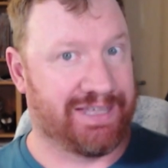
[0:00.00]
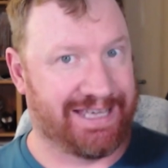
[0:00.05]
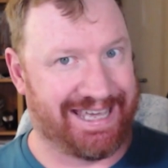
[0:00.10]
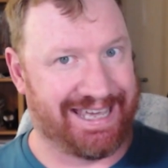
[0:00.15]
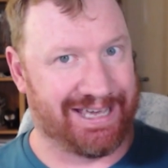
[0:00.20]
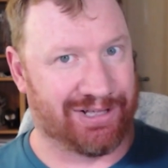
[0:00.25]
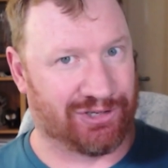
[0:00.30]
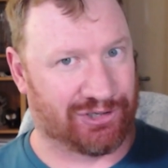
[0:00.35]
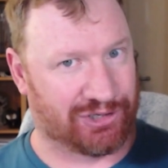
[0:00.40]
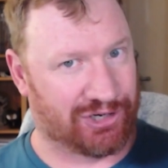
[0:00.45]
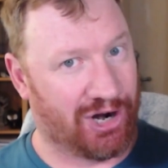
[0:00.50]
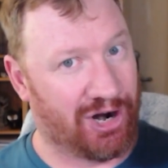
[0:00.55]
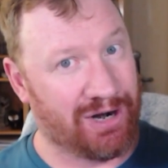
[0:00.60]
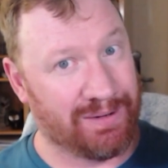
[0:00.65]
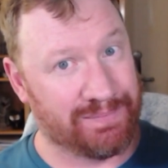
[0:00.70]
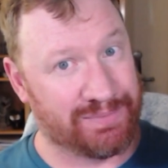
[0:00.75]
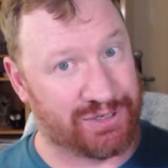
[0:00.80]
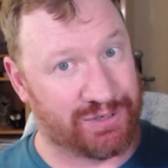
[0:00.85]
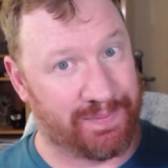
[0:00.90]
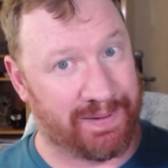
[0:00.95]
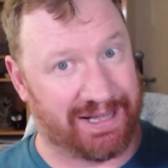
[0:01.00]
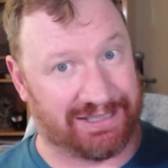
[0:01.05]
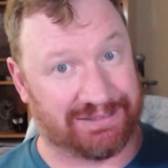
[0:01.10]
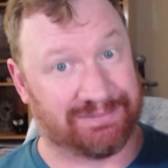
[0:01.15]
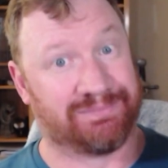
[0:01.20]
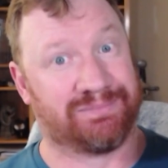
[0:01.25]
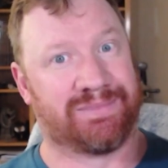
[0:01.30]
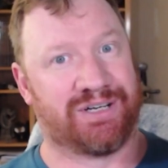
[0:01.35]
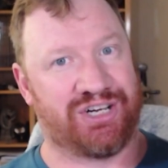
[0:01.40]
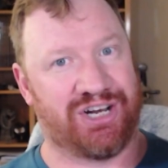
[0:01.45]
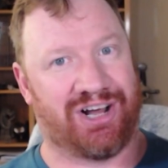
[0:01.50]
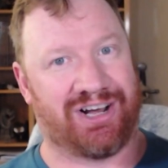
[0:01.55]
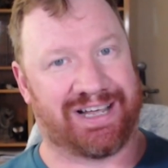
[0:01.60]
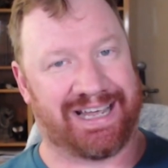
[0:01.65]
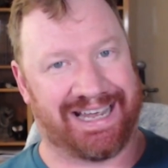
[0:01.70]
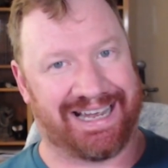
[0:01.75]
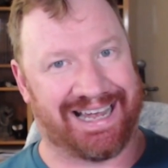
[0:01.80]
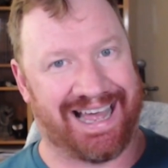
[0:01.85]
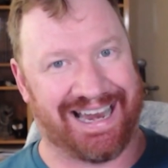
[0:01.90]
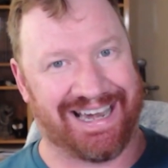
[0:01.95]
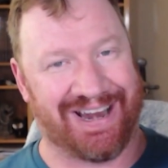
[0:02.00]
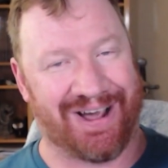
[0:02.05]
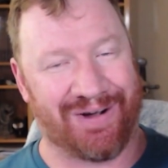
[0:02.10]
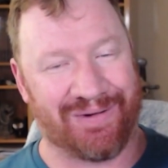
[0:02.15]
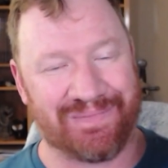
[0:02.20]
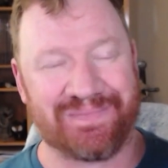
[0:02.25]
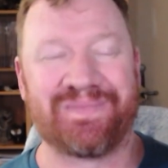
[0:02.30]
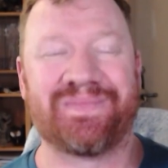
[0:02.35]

heal or harm spell. Shocking, I know.